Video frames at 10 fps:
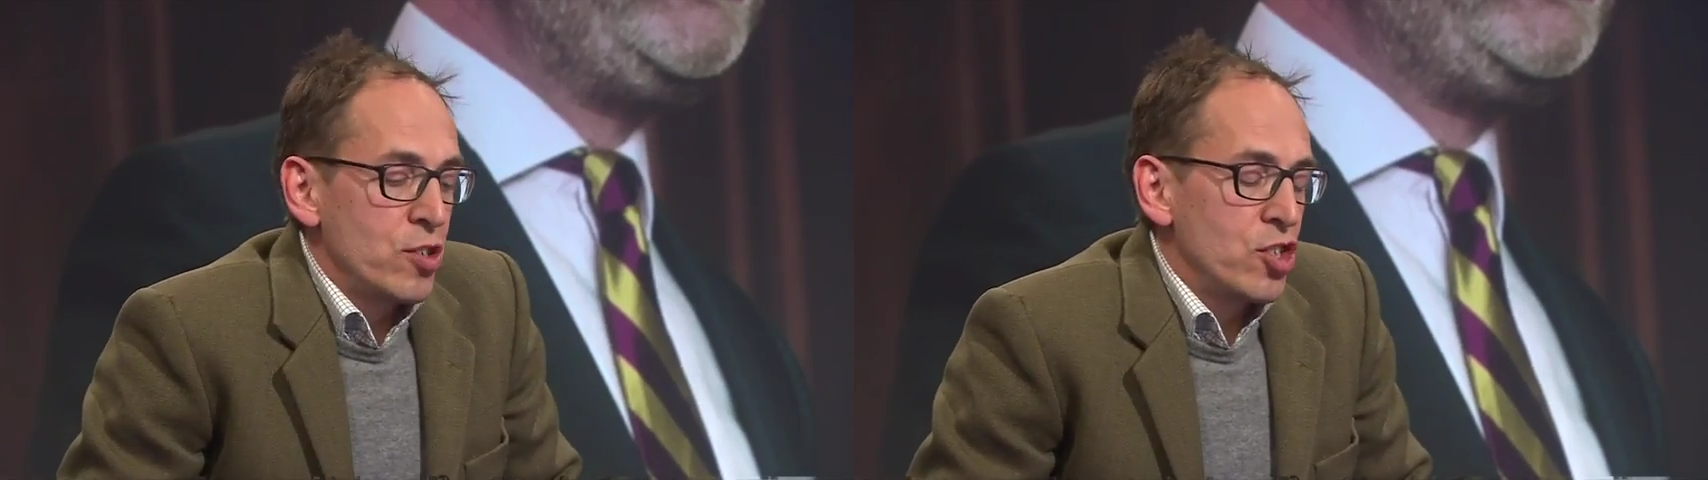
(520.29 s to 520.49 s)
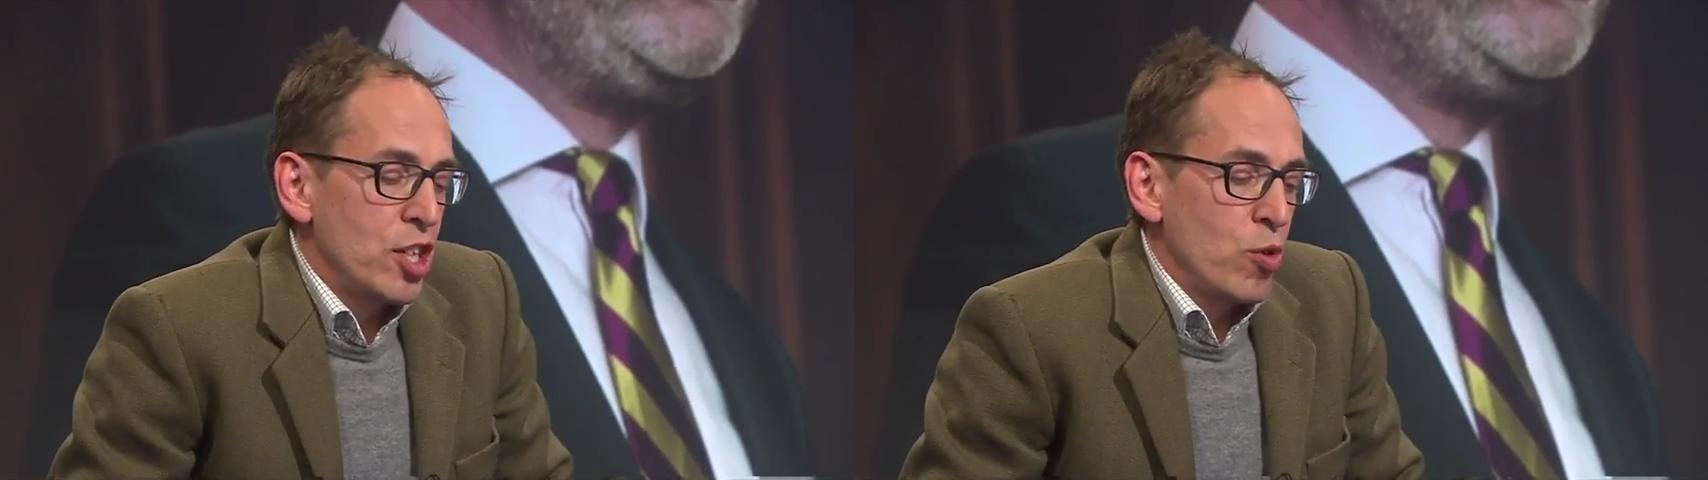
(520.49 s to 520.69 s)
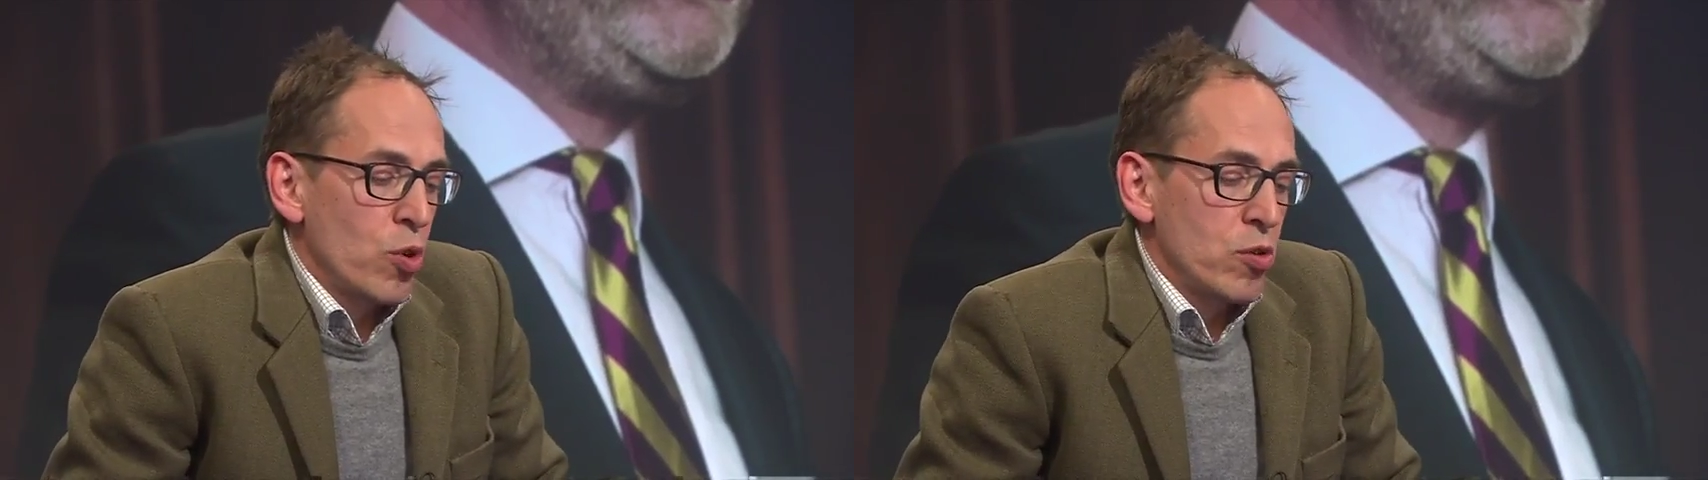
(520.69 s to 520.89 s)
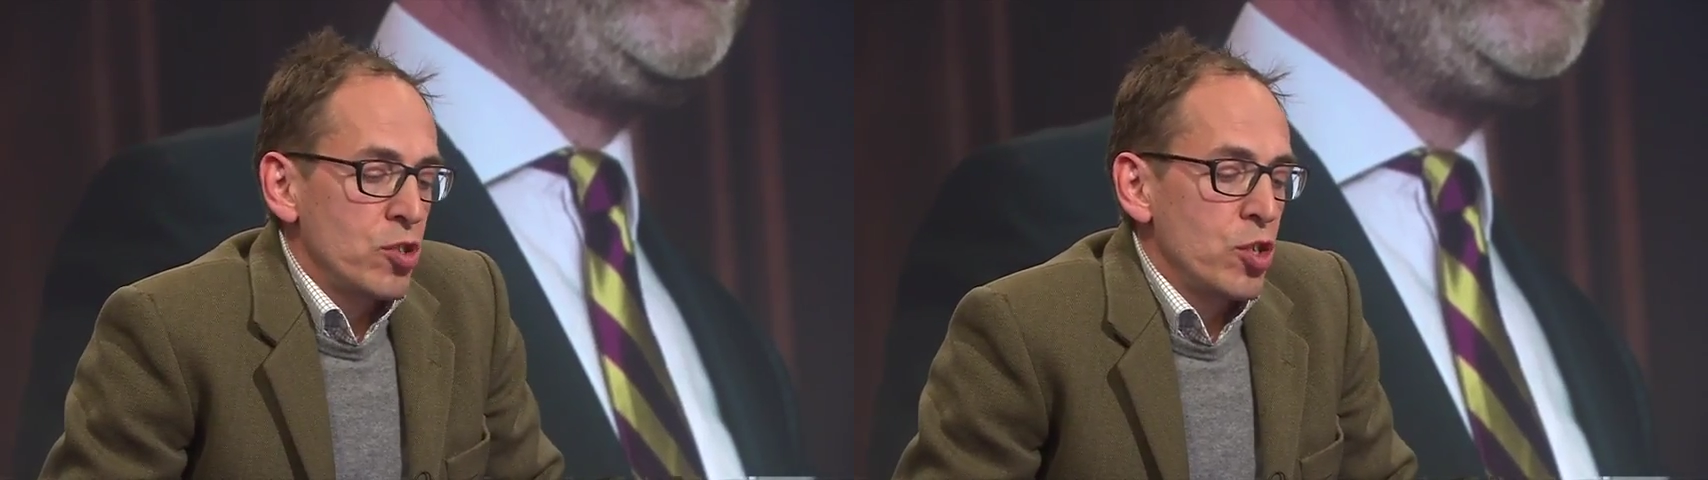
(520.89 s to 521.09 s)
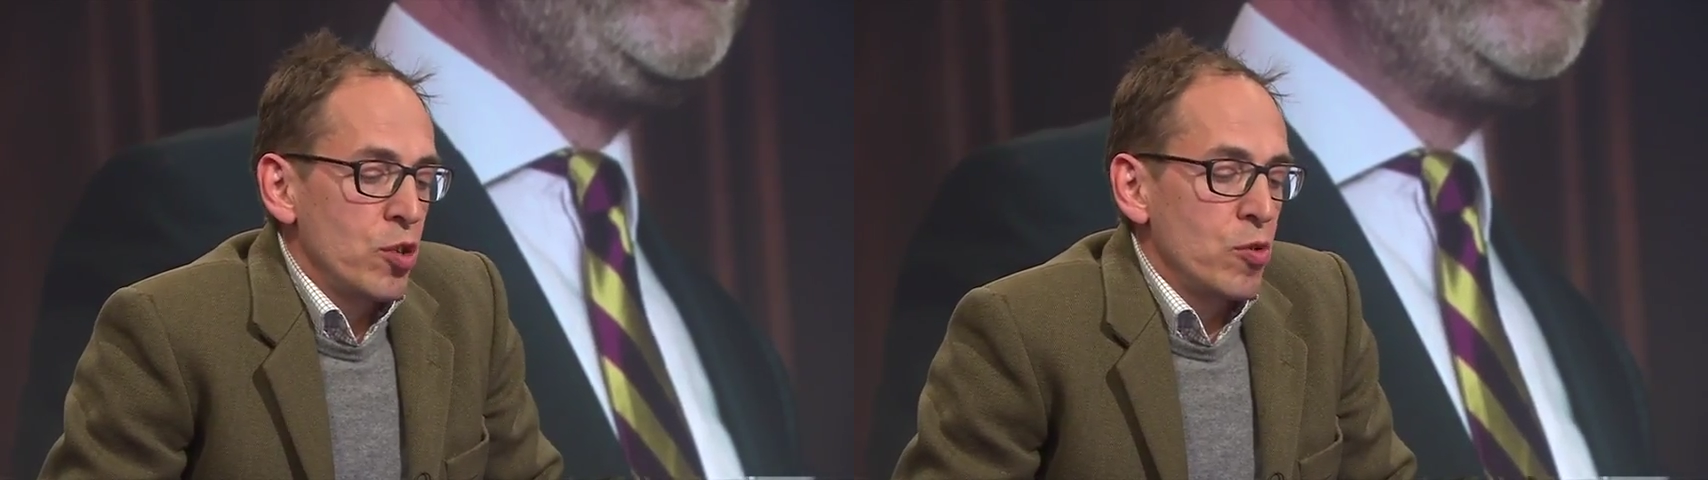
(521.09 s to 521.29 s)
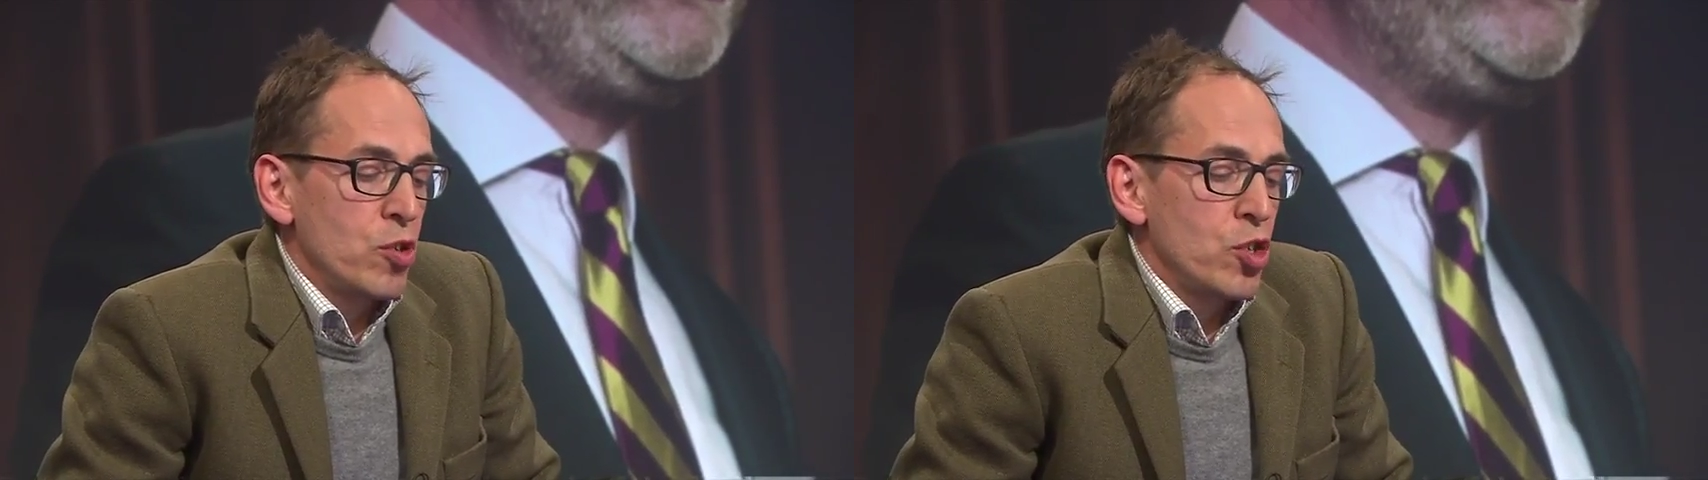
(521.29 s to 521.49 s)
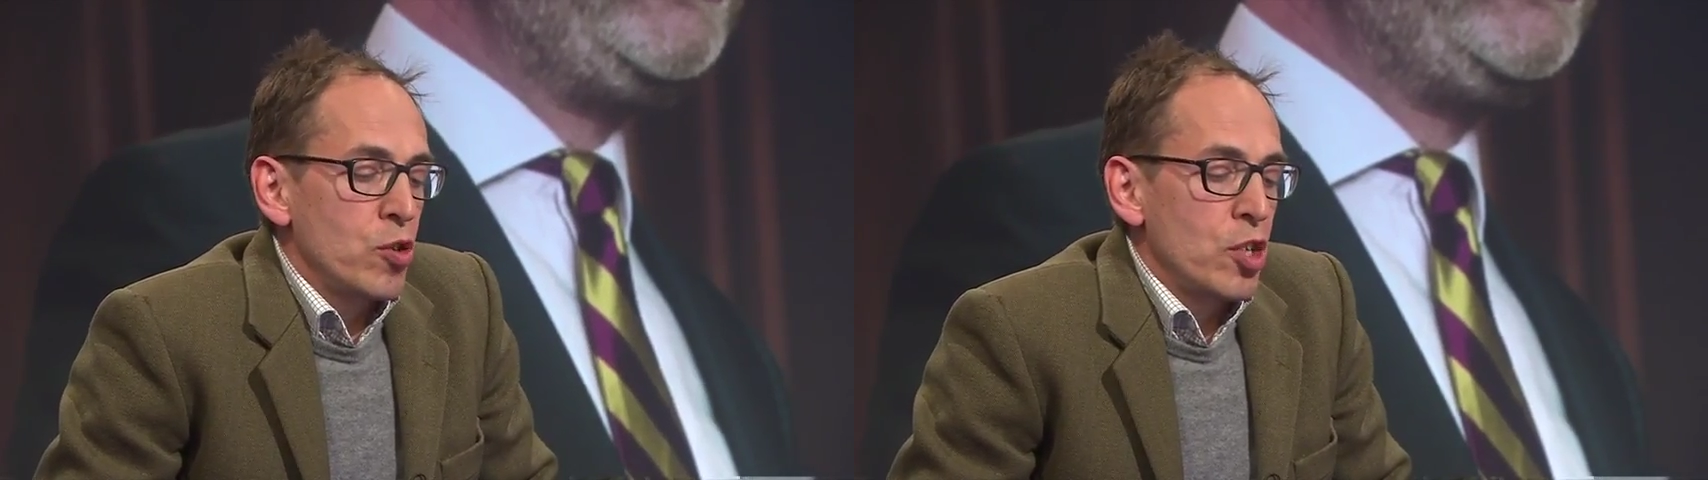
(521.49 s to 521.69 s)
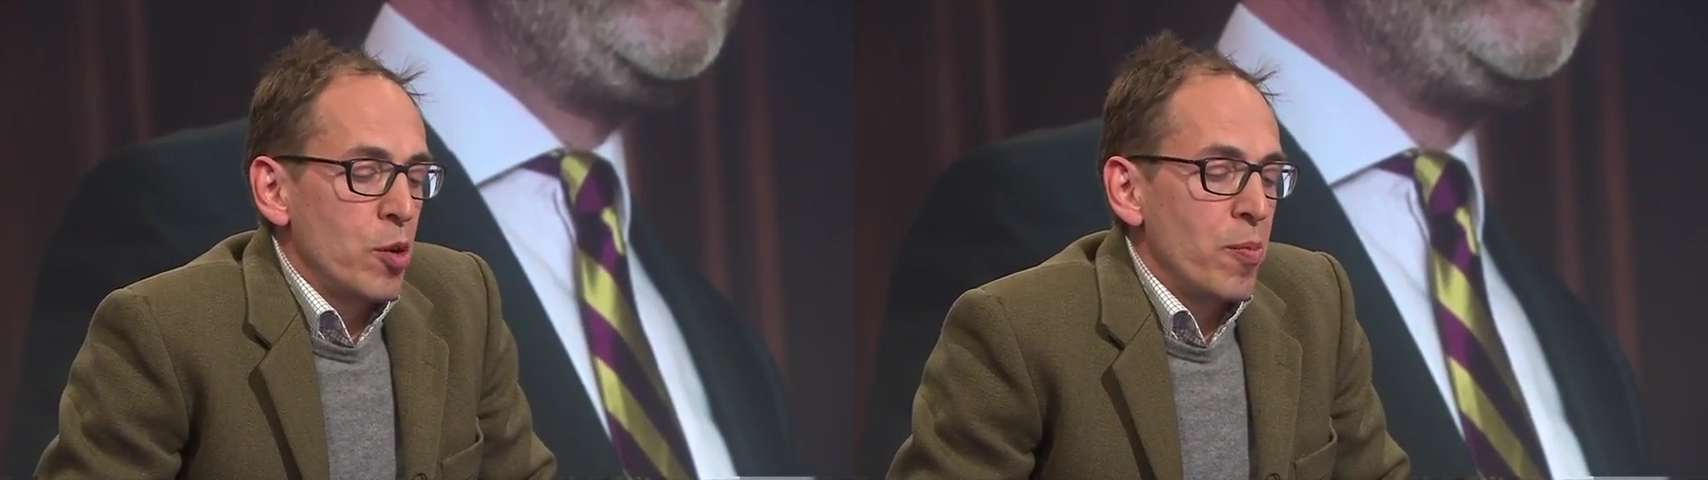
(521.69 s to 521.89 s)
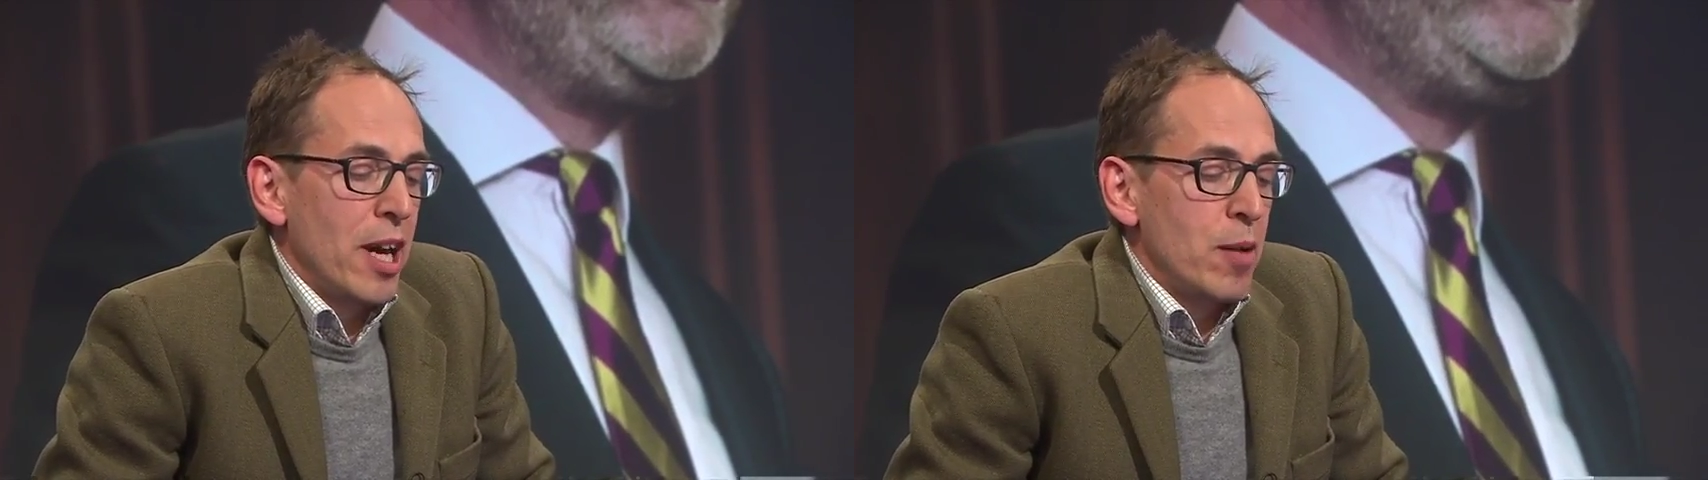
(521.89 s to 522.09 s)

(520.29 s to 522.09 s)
to see one or two UKIP